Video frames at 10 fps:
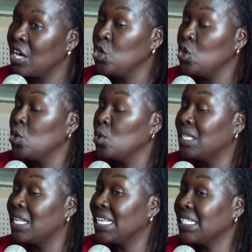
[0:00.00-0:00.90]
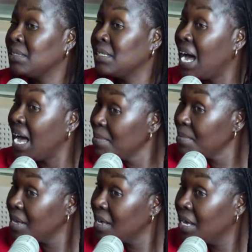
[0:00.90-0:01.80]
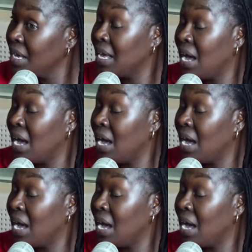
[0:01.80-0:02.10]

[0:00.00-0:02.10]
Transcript: You use less time. Yes.